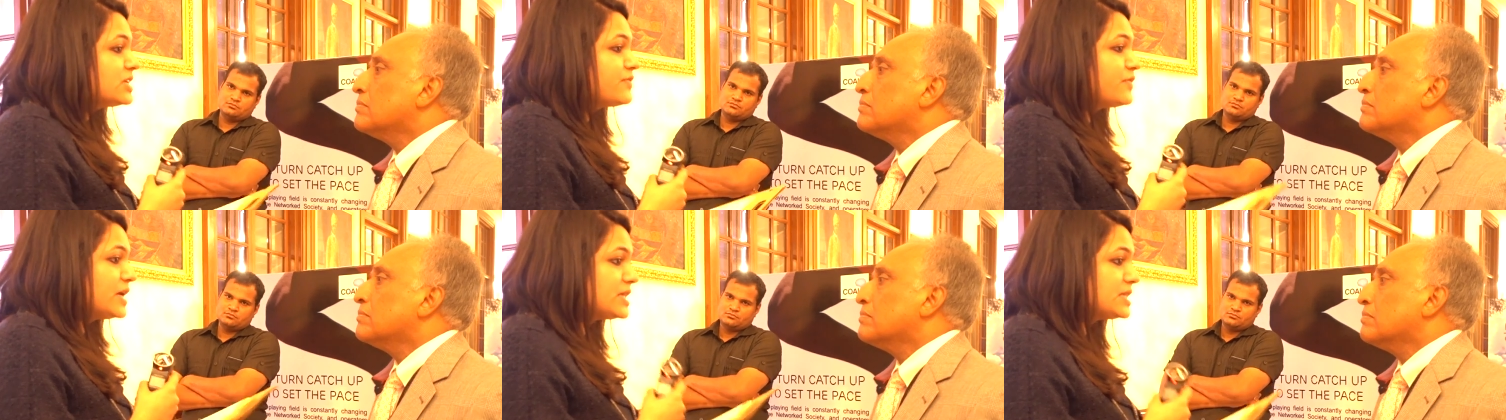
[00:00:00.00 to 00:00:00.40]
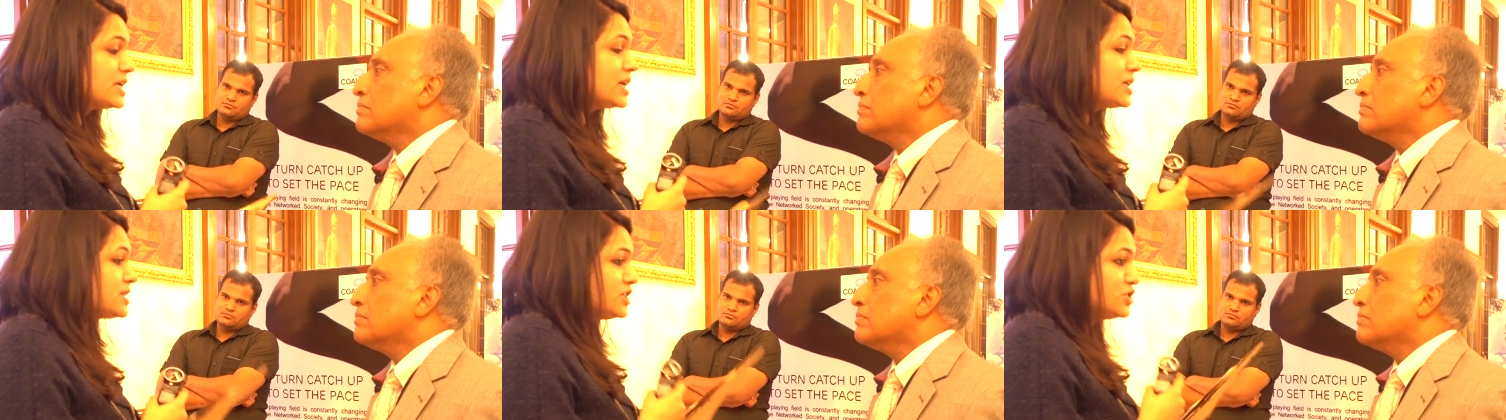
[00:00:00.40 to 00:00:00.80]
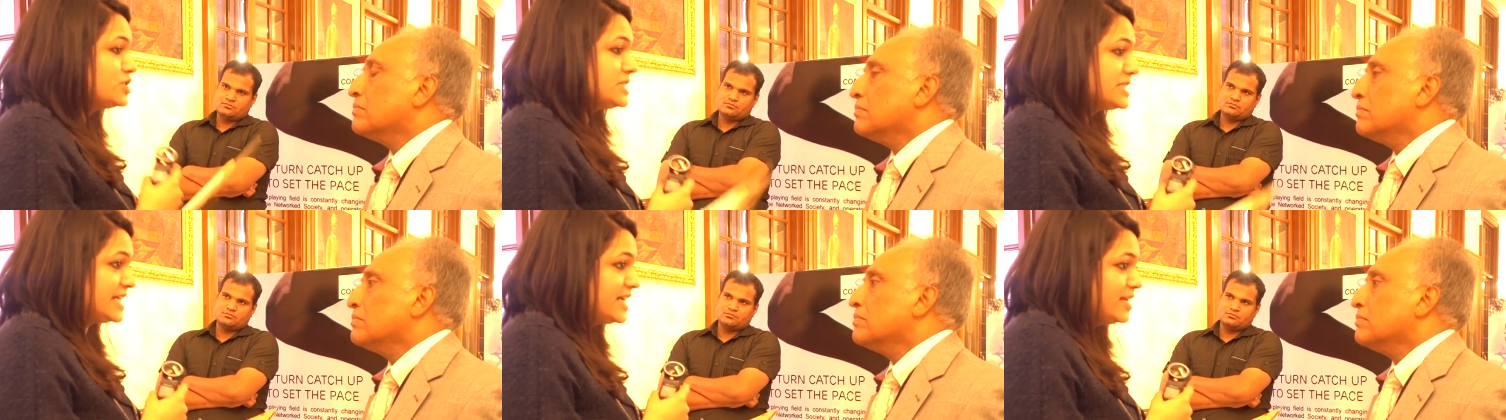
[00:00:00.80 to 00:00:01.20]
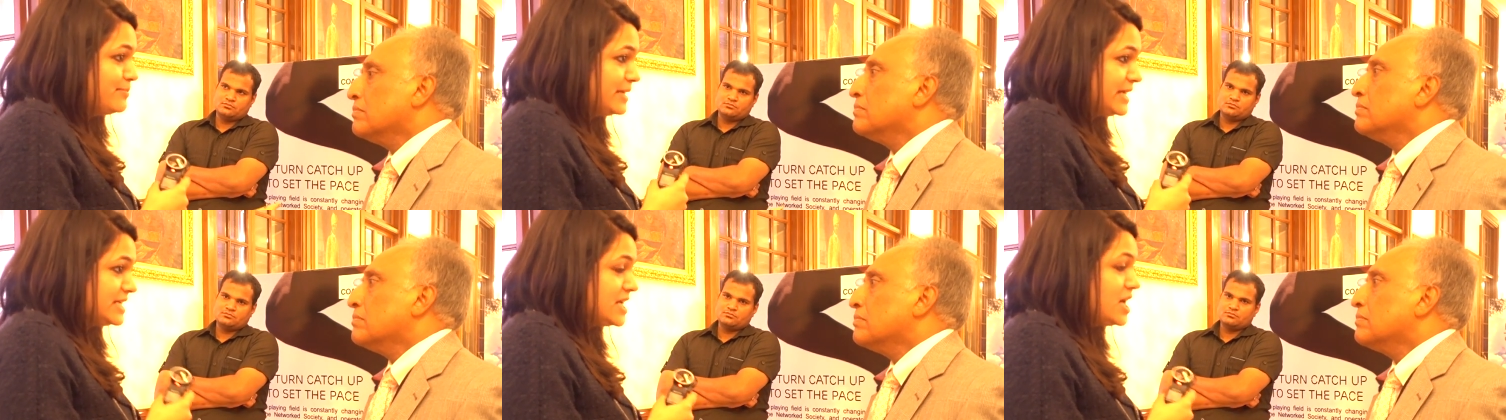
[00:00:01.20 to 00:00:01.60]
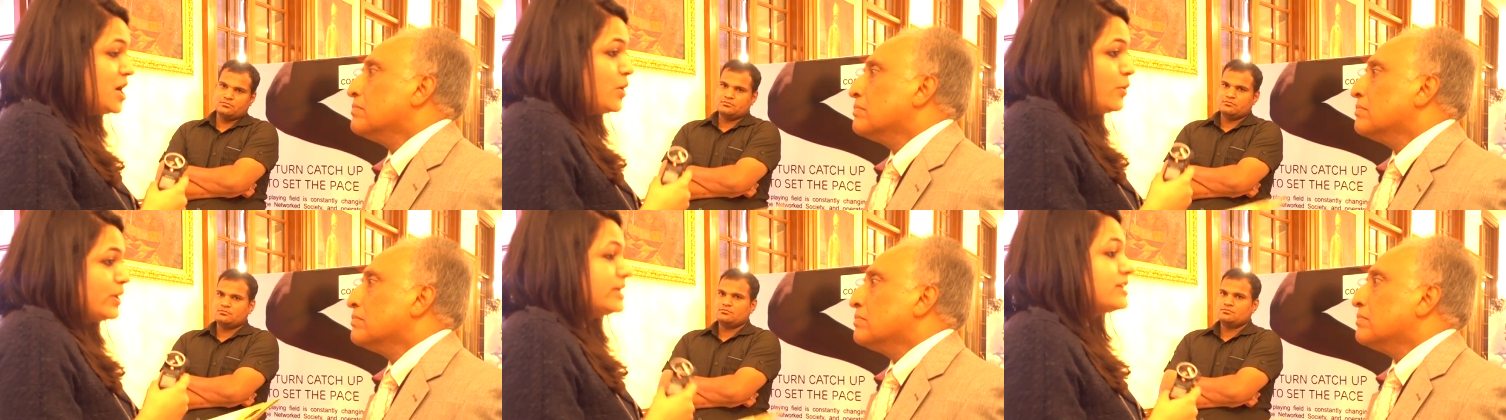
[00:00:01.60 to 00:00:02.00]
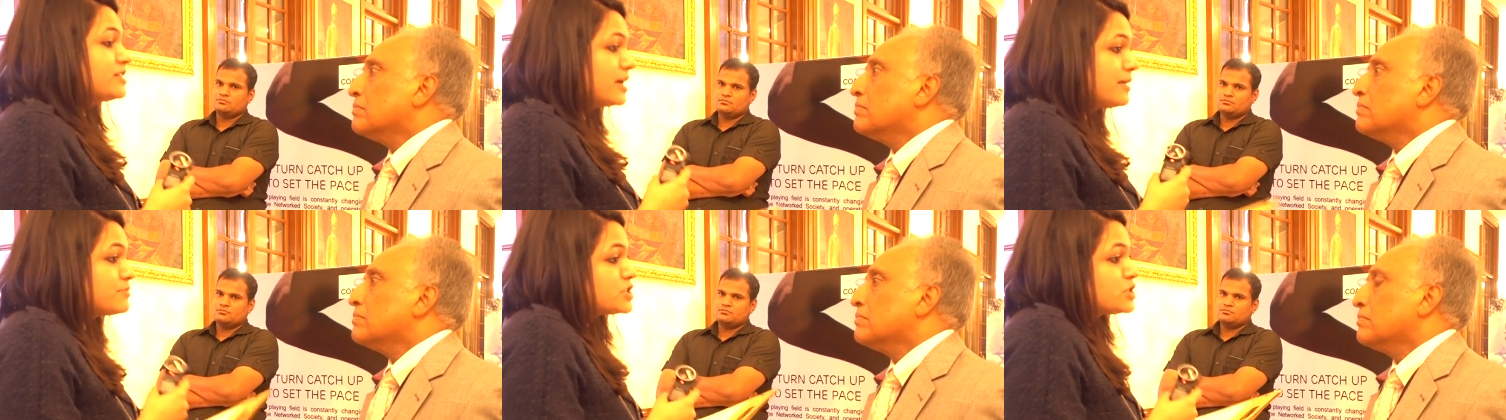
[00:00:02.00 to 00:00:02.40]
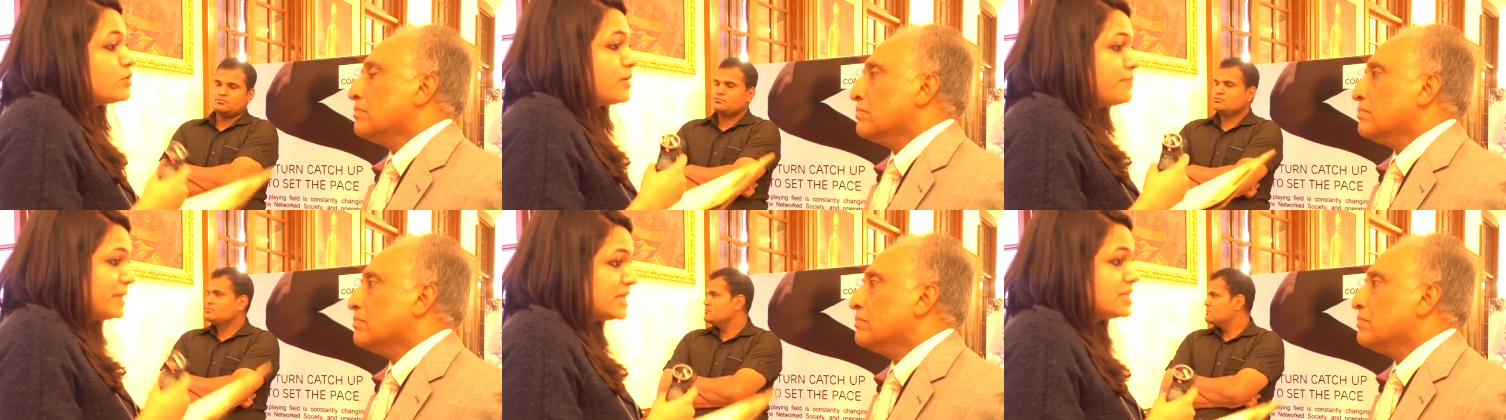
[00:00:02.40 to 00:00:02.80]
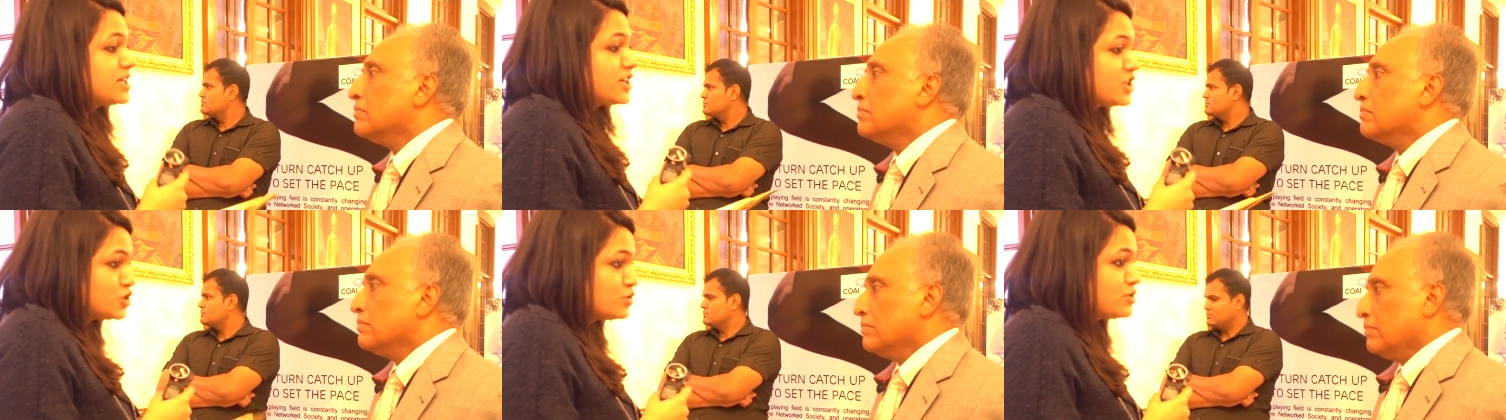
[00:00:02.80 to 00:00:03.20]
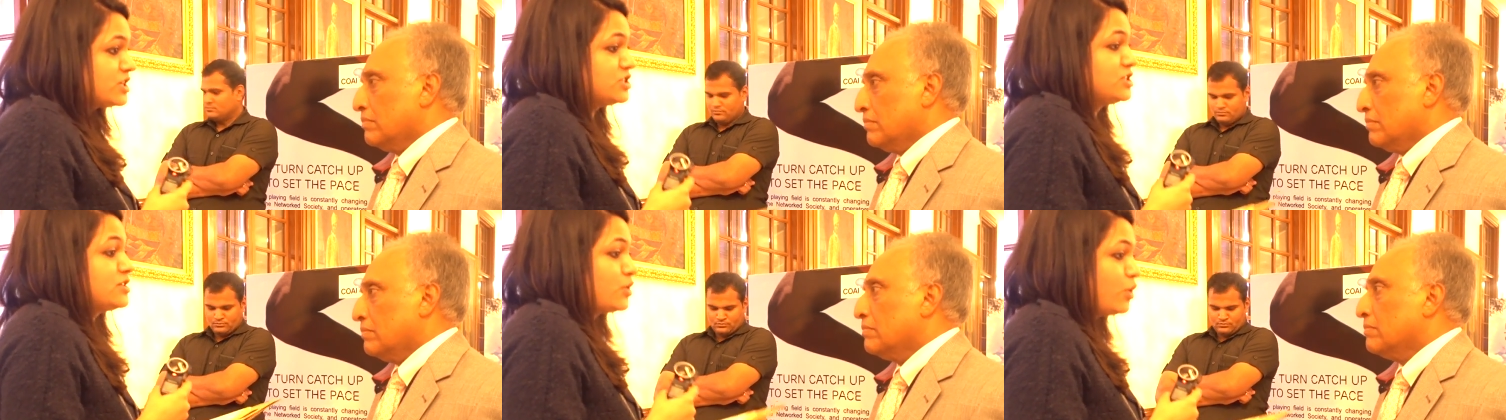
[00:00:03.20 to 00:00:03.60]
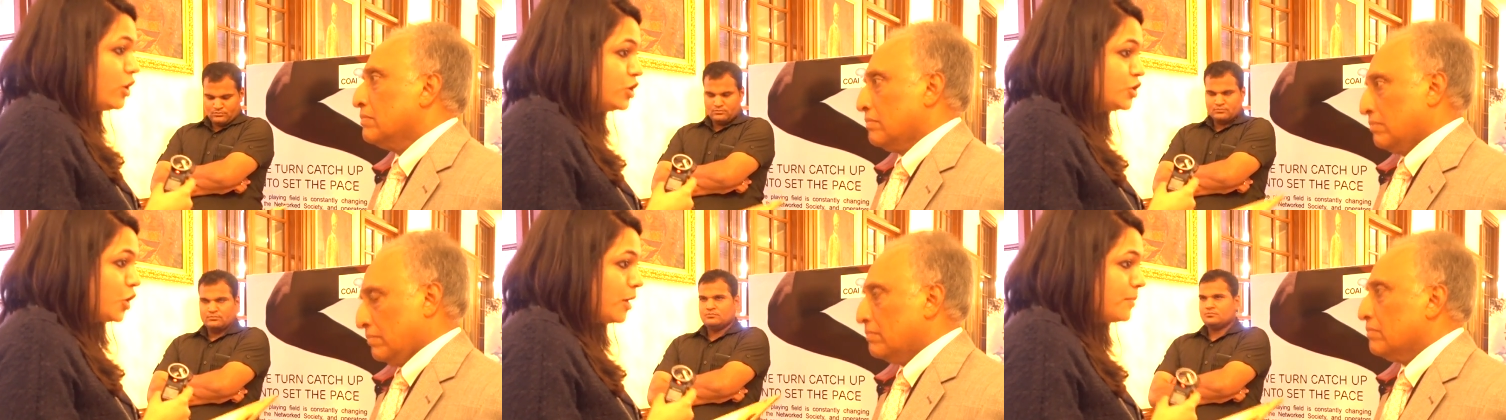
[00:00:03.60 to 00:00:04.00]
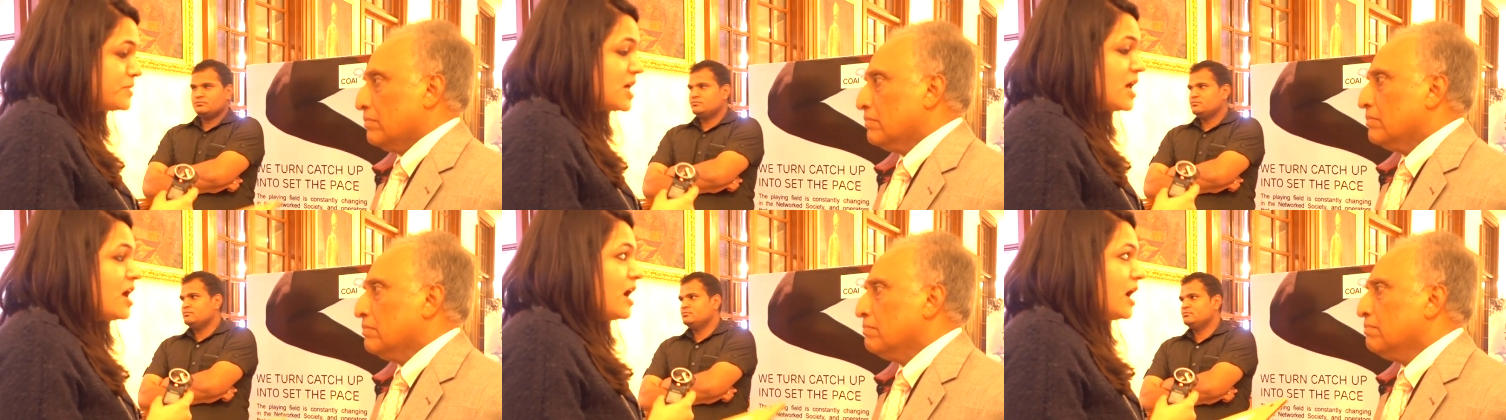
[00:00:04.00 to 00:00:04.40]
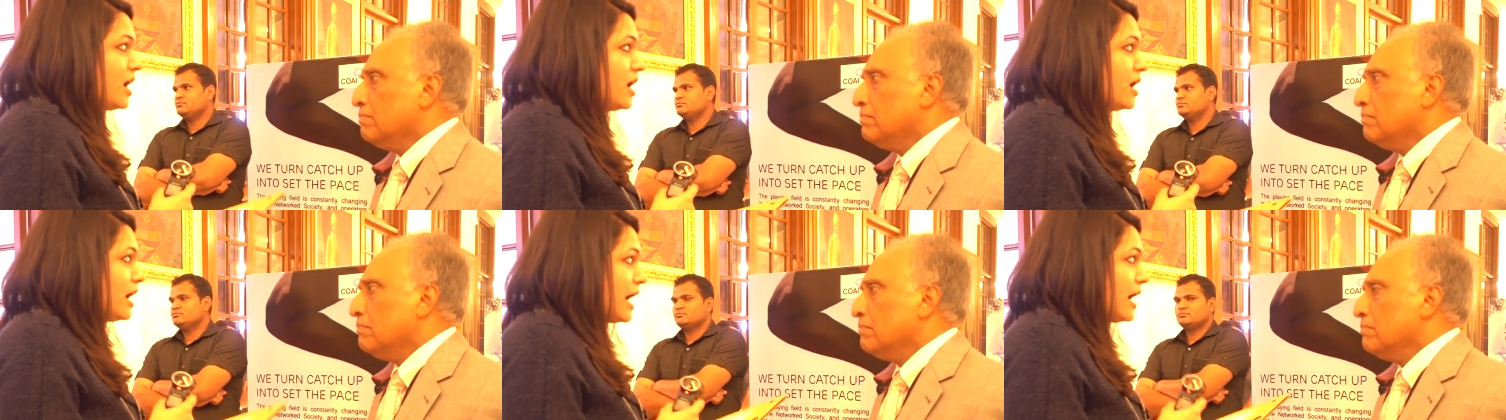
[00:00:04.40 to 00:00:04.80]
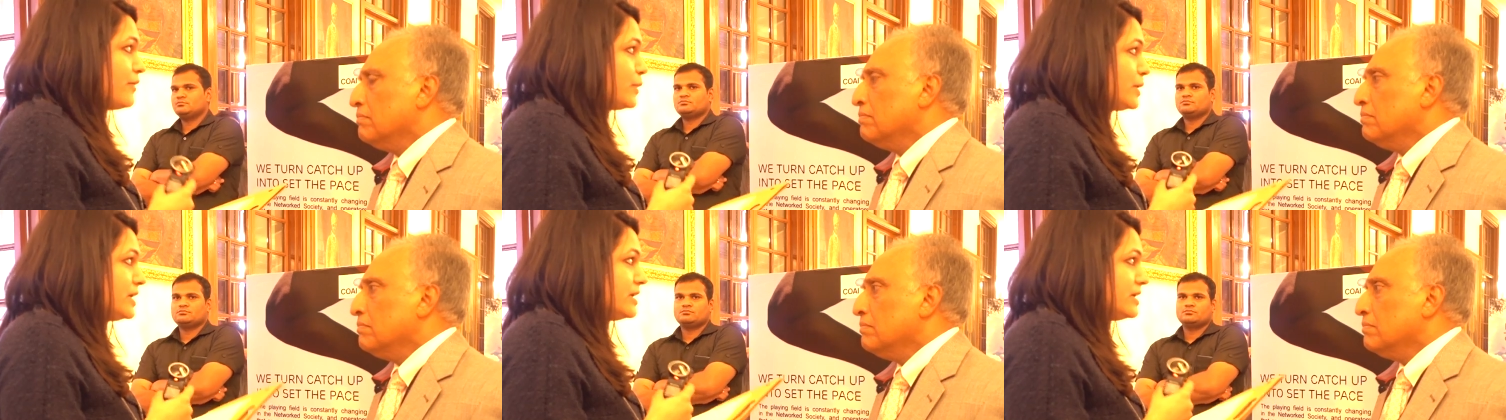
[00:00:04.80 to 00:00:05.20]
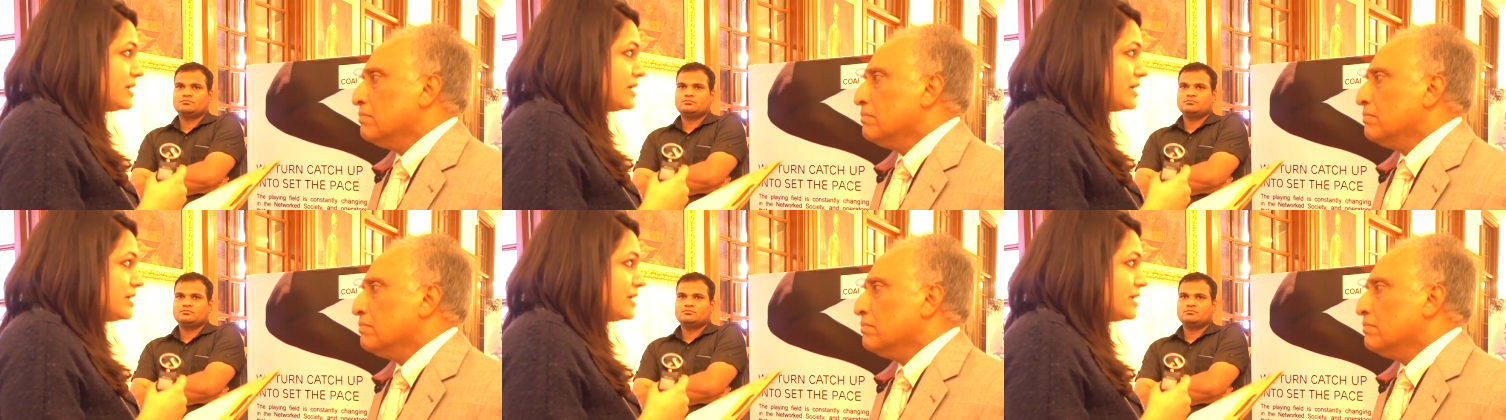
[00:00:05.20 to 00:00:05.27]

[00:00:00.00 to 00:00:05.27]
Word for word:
Speaker 1: is facing such a stalemate when it comes to a basic issue such as call drops, uh, are we?